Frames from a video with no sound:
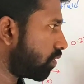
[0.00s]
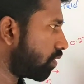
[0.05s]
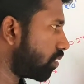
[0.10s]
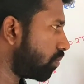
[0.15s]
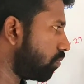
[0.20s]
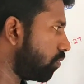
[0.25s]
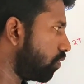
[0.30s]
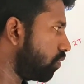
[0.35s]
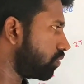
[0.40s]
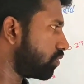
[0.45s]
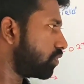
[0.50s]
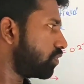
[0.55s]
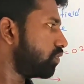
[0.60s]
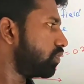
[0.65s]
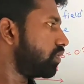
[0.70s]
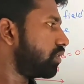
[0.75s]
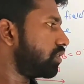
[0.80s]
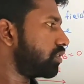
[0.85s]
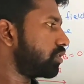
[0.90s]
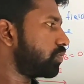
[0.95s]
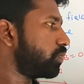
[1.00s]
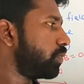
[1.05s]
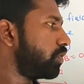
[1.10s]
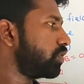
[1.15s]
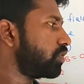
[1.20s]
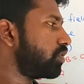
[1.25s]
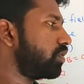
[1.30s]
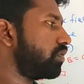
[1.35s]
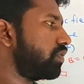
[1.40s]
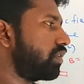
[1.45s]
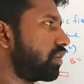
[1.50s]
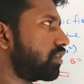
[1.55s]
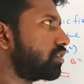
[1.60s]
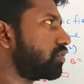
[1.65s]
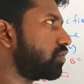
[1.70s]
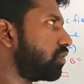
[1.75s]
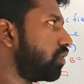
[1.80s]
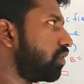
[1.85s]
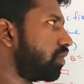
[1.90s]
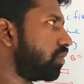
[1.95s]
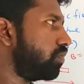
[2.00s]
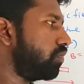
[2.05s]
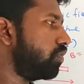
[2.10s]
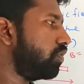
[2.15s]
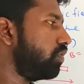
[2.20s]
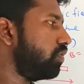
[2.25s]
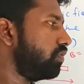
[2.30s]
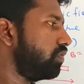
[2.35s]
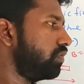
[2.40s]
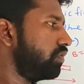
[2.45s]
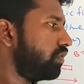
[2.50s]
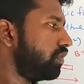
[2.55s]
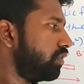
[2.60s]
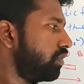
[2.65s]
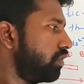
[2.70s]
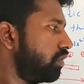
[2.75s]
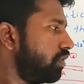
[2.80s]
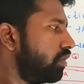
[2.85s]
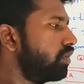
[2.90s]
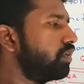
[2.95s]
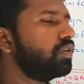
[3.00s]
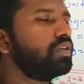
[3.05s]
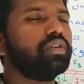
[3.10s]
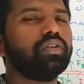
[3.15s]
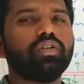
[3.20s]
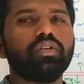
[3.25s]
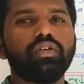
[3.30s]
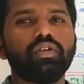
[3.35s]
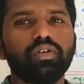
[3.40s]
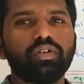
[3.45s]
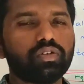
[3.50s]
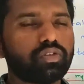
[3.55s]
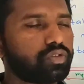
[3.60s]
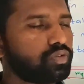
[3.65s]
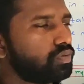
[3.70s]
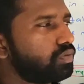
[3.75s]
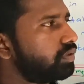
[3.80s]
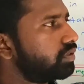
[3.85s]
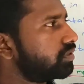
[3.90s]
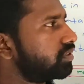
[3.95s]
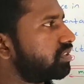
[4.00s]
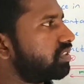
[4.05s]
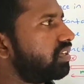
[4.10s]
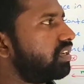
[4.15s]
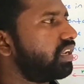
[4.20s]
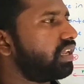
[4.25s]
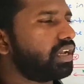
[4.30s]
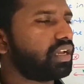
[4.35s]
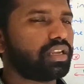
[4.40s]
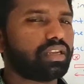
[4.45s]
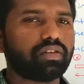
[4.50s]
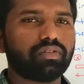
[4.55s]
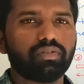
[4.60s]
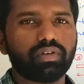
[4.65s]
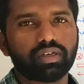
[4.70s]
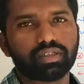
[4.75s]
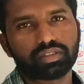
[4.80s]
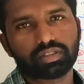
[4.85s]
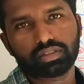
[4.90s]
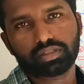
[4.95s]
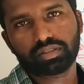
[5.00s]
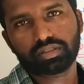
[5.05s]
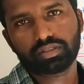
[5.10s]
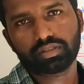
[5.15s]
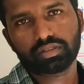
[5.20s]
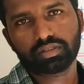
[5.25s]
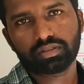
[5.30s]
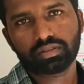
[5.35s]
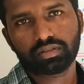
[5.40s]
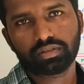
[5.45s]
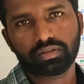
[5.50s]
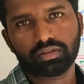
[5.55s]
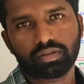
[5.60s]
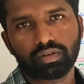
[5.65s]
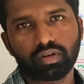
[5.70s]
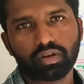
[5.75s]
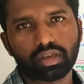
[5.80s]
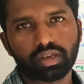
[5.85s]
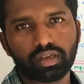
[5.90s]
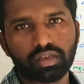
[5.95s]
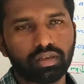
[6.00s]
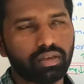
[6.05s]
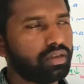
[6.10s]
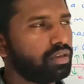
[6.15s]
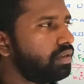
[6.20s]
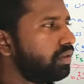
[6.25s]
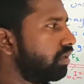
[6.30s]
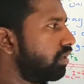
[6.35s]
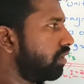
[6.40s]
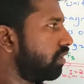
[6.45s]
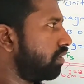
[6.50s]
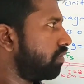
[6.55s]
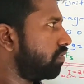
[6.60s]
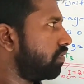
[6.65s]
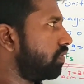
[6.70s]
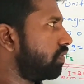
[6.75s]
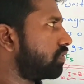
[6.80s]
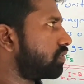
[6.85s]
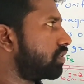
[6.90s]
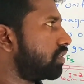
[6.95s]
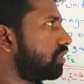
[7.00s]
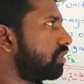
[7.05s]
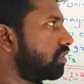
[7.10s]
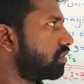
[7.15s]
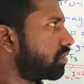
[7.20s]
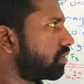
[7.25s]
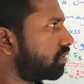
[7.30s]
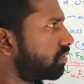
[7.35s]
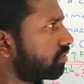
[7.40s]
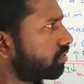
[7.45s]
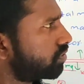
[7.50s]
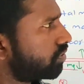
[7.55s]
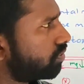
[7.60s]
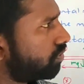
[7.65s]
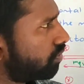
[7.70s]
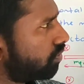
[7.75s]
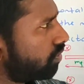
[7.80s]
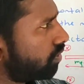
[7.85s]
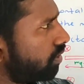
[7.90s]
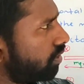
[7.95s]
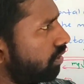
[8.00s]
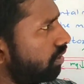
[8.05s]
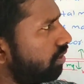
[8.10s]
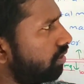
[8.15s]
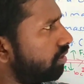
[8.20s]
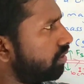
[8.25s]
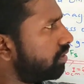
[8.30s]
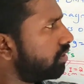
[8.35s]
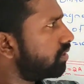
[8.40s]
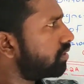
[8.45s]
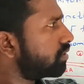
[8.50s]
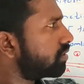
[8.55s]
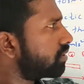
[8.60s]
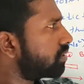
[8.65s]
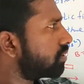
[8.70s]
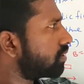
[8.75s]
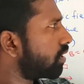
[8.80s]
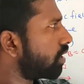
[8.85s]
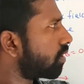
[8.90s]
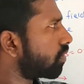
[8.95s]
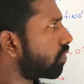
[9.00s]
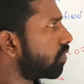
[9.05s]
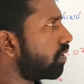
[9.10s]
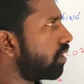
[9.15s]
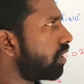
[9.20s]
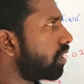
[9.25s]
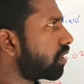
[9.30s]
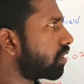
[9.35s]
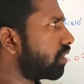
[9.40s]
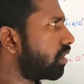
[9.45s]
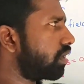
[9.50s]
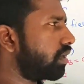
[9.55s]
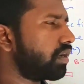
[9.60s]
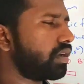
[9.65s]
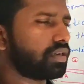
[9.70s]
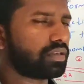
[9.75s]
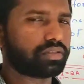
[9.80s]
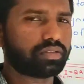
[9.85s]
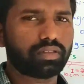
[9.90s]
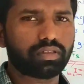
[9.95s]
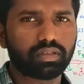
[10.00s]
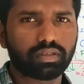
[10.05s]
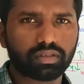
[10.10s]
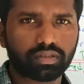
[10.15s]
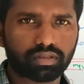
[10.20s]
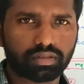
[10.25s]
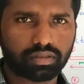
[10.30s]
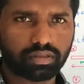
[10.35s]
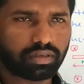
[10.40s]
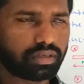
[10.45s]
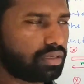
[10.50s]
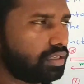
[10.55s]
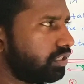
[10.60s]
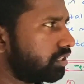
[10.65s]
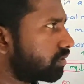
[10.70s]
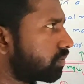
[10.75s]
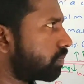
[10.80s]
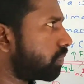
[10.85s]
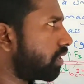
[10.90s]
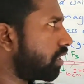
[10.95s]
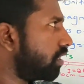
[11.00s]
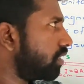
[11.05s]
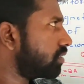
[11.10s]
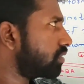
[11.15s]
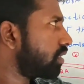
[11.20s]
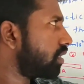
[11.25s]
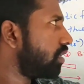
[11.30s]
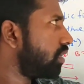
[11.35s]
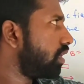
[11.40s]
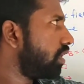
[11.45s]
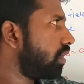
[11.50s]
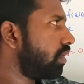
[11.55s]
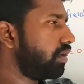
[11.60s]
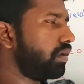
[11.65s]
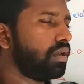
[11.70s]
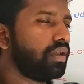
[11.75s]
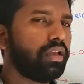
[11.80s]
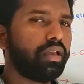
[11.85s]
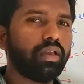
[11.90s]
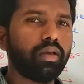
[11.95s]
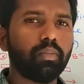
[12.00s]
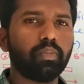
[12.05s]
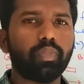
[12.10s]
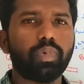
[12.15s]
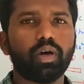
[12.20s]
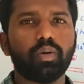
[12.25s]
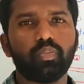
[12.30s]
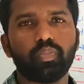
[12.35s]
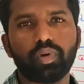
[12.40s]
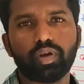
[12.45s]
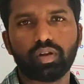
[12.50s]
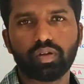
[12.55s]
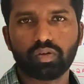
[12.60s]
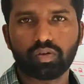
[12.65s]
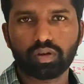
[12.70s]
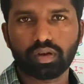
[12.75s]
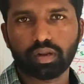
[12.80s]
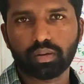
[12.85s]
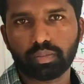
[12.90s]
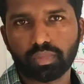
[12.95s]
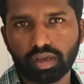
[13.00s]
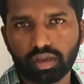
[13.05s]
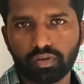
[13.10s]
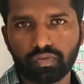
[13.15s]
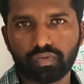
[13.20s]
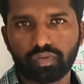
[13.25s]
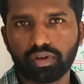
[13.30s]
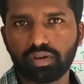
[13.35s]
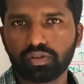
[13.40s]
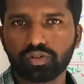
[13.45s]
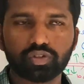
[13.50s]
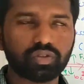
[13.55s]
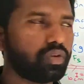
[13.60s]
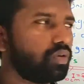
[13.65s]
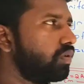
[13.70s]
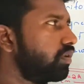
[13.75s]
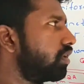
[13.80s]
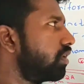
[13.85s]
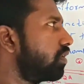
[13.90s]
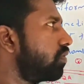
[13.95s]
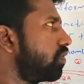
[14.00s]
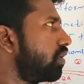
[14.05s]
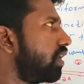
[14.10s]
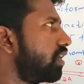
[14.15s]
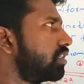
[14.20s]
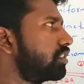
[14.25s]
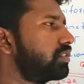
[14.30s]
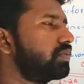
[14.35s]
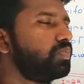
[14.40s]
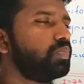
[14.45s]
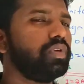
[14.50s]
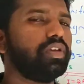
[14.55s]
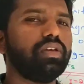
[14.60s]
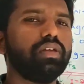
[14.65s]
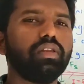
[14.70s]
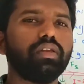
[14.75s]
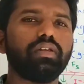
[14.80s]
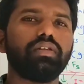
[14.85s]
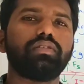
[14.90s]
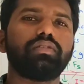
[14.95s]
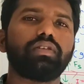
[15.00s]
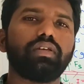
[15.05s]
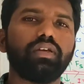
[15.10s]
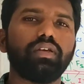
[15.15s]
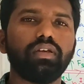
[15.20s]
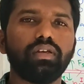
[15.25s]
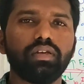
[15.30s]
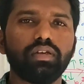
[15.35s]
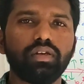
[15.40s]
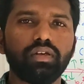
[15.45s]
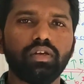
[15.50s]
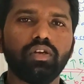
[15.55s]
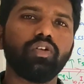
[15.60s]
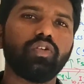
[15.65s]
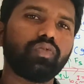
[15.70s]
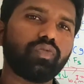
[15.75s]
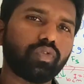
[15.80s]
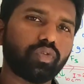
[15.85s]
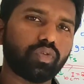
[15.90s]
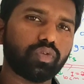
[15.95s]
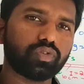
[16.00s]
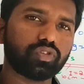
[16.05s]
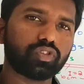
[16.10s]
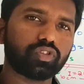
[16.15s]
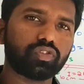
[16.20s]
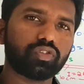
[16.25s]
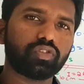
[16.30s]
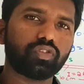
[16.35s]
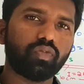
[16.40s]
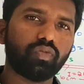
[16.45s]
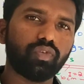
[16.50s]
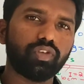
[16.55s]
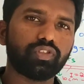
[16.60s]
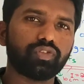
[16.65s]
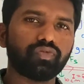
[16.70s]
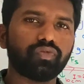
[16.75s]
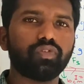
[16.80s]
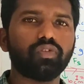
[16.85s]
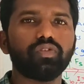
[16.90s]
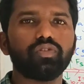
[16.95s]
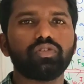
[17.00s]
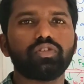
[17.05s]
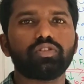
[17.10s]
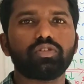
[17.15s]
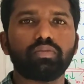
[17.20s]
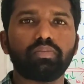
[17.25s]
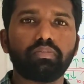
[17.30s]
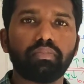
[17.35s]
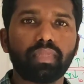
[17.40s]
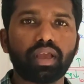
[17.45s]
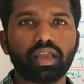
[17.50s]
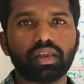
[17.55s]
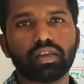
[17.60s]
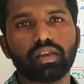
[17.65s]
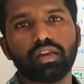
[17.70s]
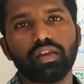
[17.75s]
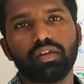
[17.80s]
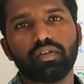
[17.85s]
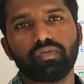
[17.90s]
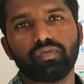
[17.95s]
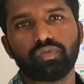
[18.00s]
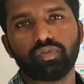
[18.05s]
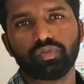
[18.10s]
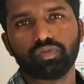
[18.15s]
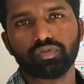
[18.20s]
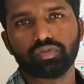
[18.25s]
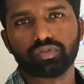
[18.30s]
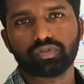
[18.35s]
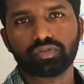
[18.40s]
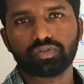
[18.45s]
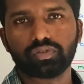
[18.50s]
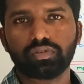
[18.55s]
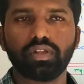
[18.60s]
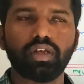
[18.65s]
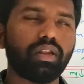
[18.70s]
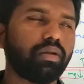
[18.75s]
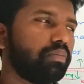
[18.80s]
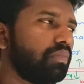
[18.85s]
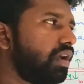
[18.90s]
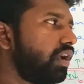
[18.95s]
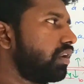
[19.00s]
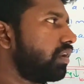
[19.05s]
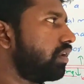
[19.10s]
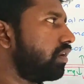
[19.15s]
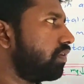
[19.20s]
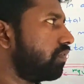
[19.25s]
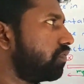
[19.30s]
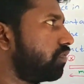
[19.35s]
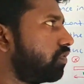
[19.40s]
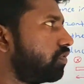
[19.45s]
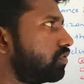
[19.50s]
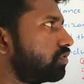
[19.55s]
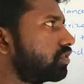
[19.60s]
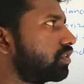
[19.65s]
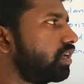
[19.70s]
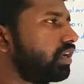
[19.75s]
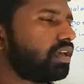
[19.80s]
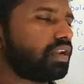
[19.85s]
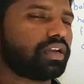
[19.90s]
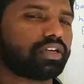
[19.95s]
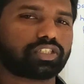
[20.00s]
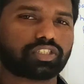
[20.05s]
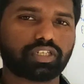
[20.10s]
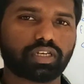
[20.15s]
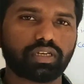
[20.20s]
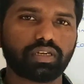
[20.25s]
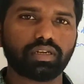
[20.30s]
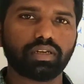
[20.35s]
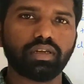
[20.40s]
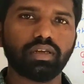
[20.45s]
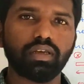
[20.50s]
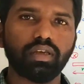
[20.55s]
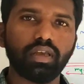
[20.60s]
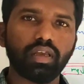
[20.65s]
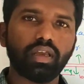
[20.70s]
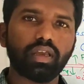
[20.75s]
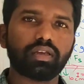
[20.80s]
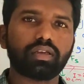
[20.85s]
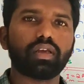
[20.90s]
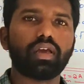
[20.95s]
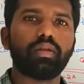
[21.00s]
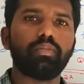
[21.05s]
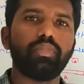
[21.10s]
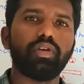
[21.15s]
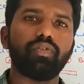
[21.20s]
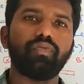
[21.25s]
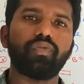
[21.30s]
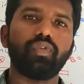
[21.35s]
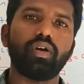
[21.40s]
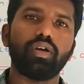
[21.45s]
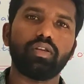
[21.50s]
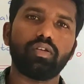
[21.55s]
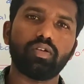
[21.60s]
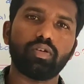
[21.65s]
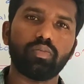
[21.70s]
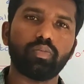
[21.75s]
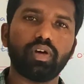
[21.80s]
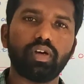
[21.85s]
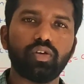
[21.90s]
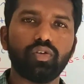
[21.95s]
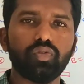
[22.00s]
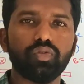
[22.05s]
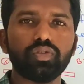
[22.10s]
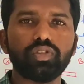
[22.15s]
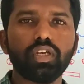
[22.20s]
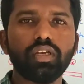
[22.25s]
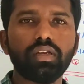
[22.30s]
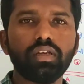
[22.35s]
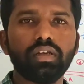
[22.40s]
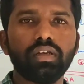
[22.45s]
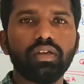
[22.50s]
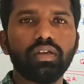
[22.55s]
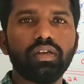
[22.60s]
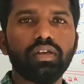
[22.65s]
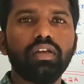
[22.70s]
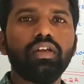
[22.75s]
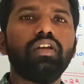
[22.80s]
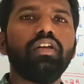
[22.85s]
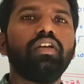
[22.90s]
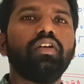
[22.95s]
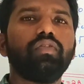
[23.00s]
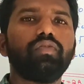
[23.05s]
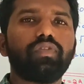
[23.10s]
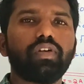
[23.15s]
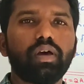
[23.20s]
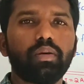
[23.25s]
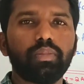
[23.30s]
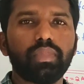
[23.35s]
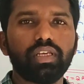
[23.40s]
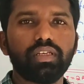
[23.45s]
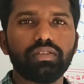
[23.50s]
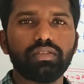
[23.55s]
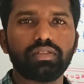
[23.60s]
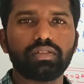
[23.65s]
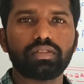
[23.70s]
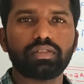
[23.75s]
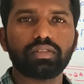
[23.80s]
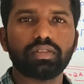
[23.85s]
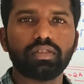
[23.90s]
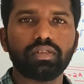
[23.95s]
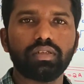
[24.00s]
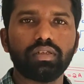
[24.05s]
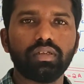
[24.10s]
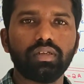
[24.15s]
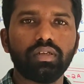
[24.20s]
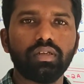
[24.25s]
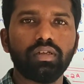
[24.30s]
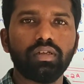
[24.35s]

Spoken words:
or move towards positive x or move towards negative x. Okay, we will see it. So in this circular conductor is placed in a perpendicular manifold, so it will experience a force. Which force? Magnetic force. That magnetic force direction can be found out by using Fleming's